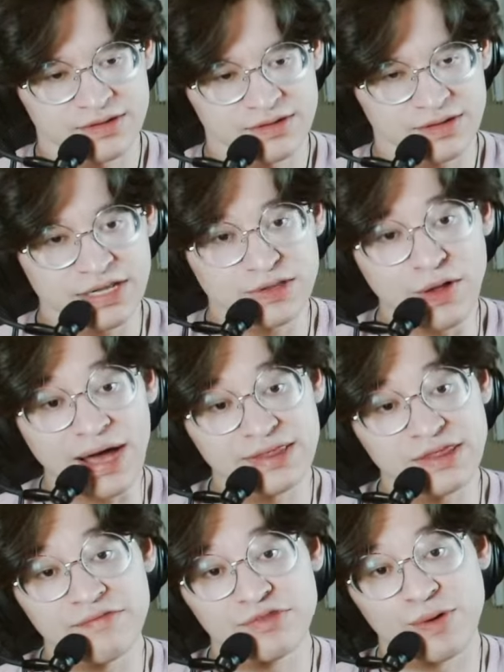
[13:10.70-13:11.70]
I
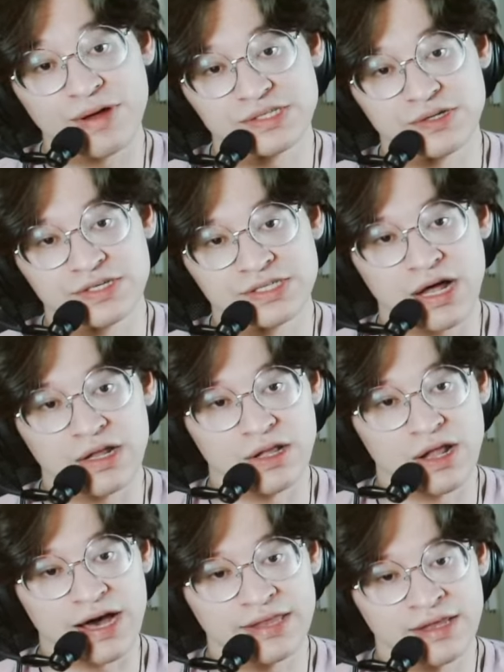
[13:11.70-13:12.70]
love the way this looks. A
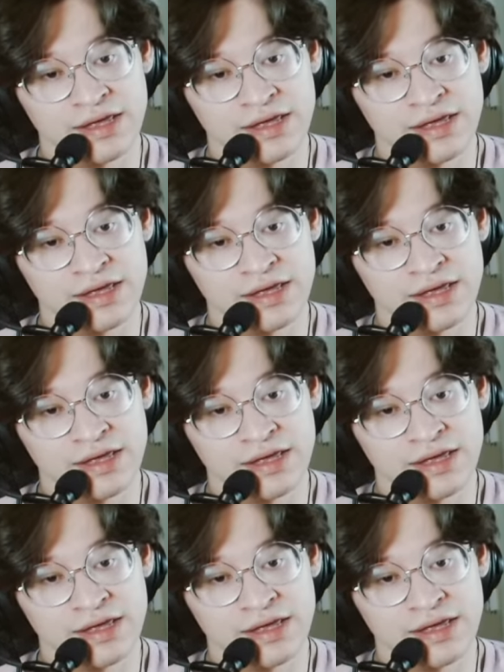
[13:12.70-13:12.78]
lot.